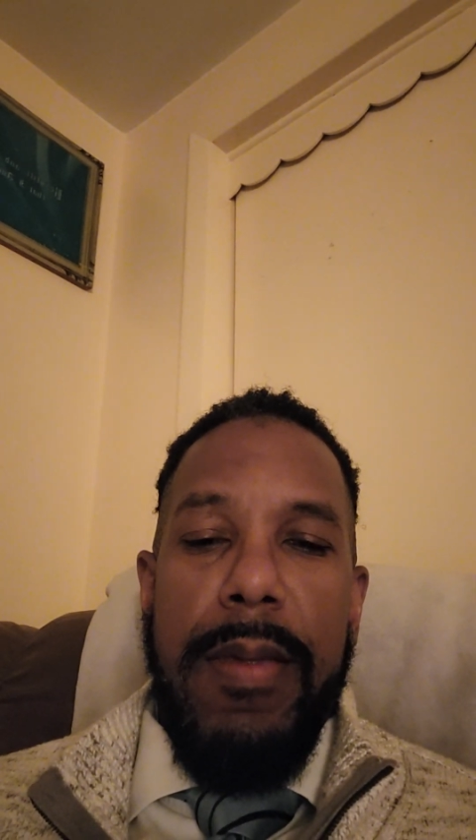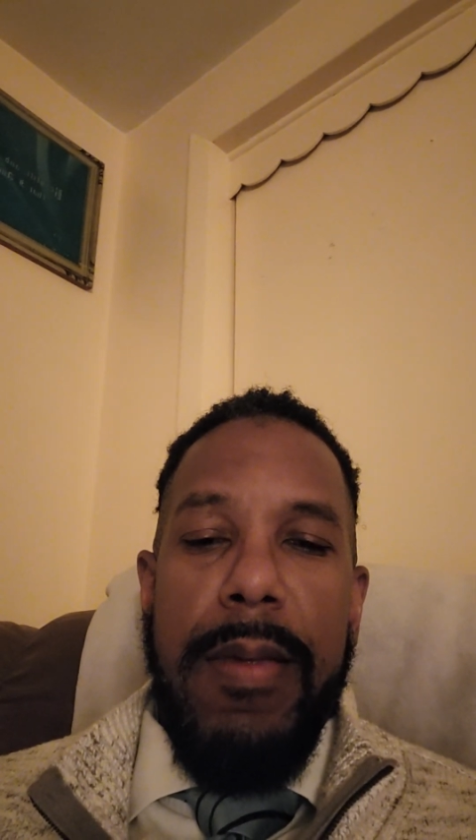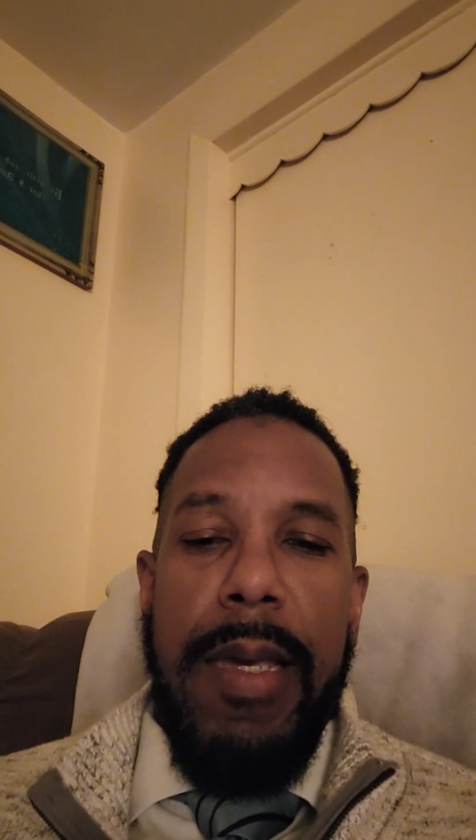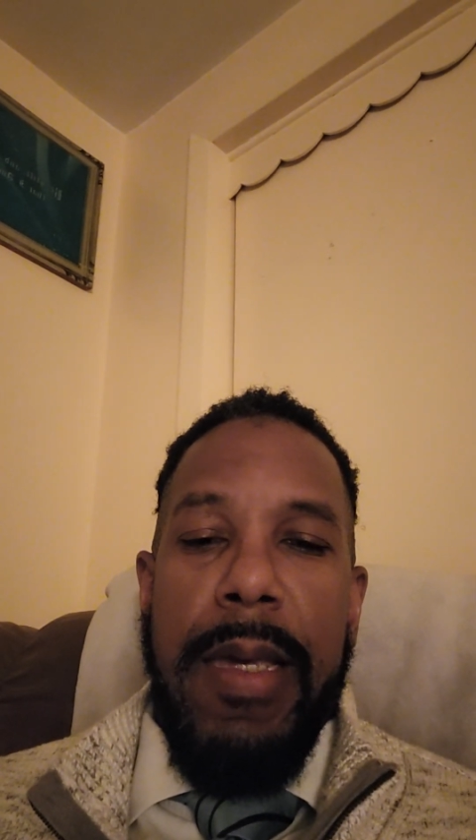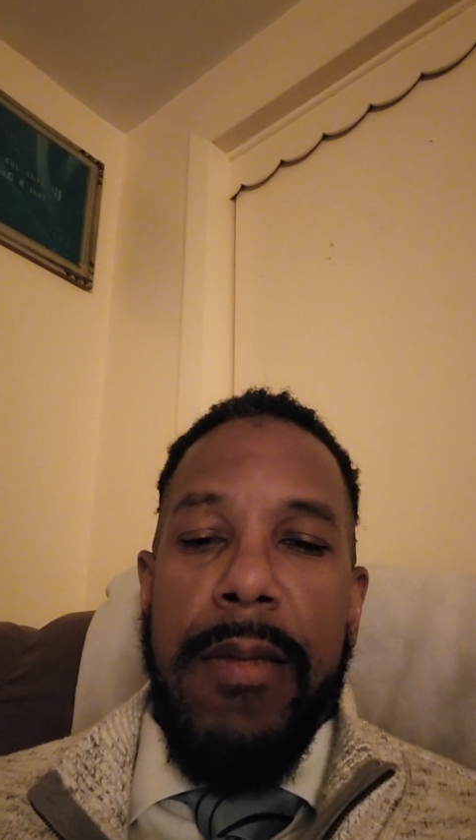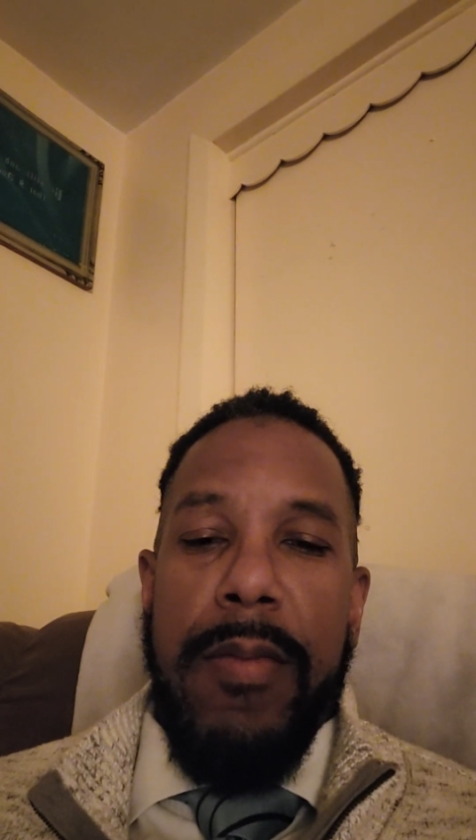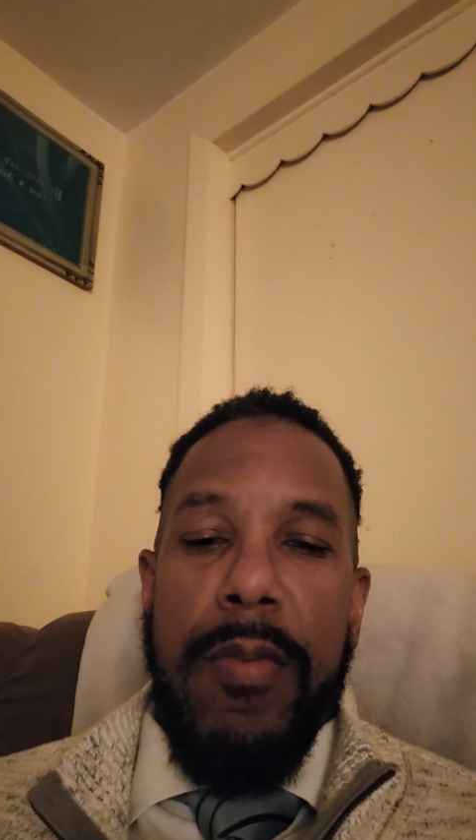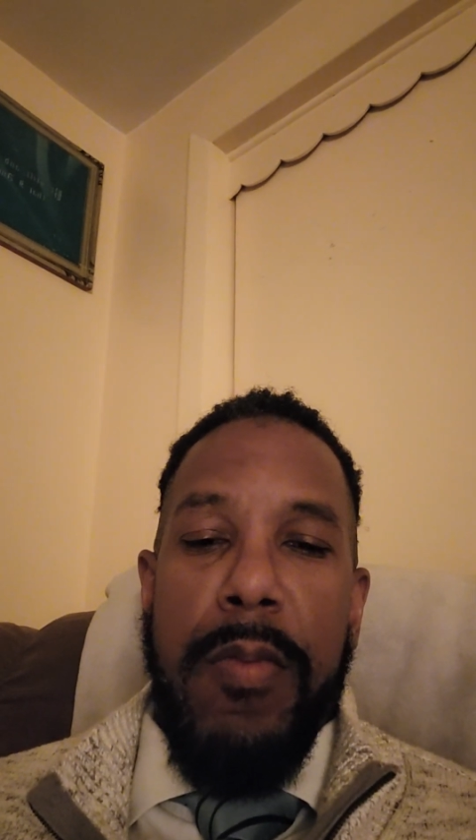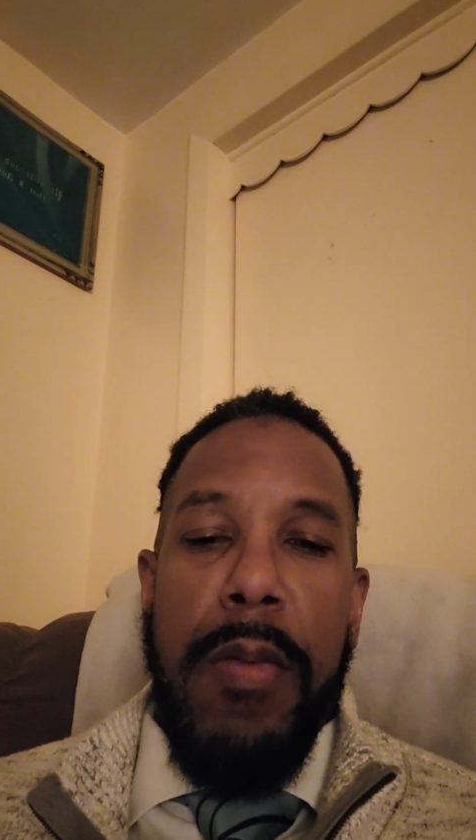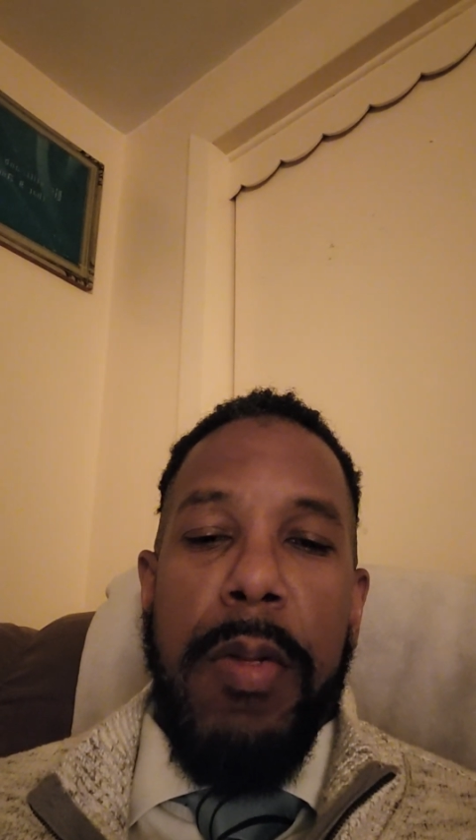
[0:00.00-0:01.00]
And
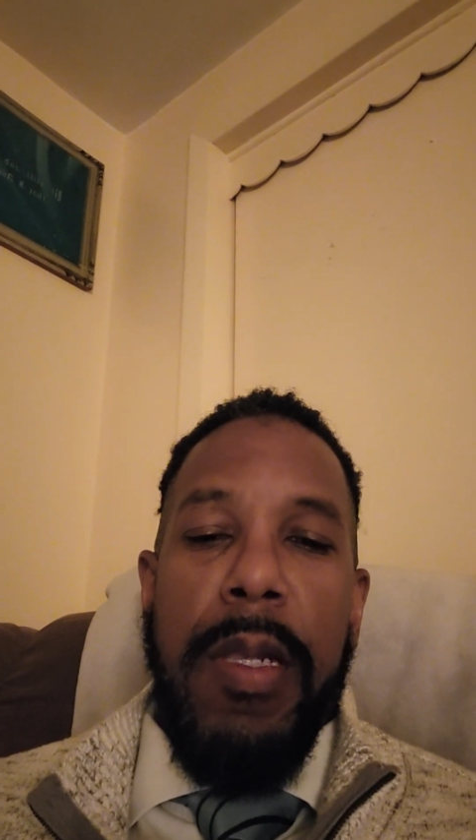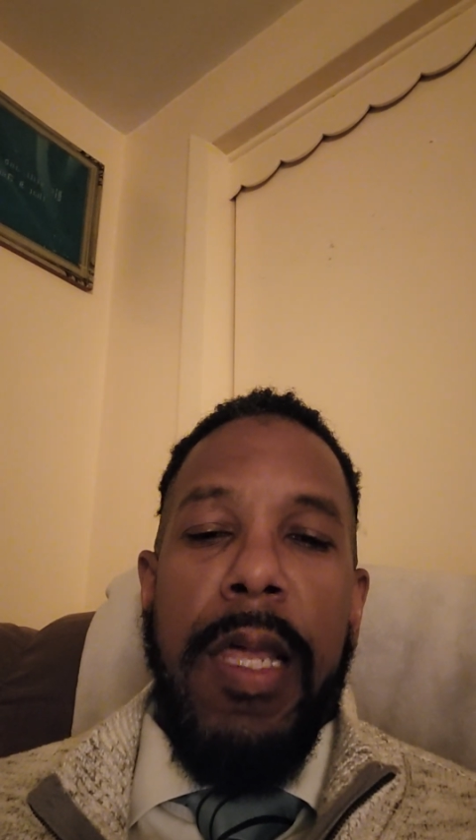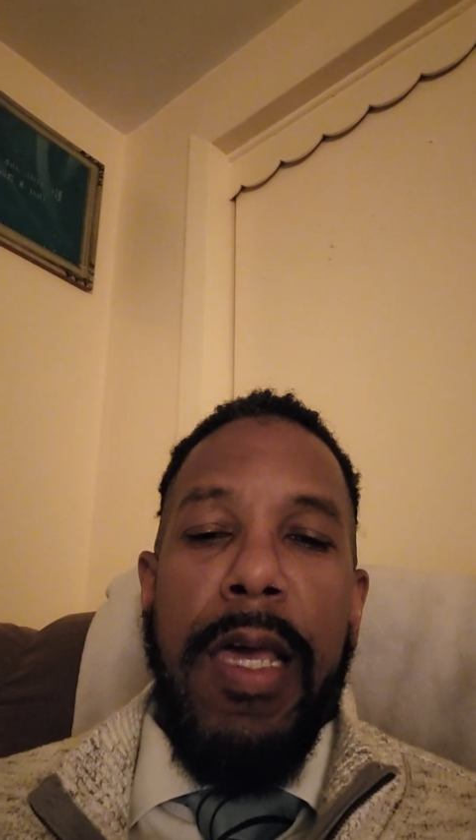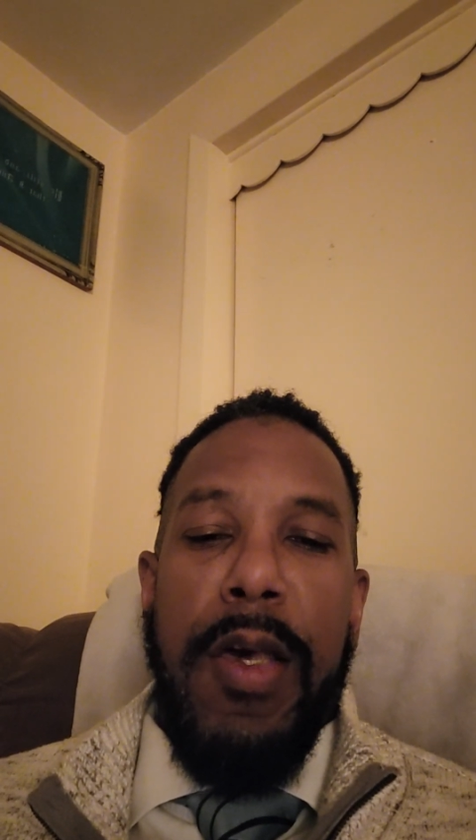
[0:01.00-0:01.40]
remember to let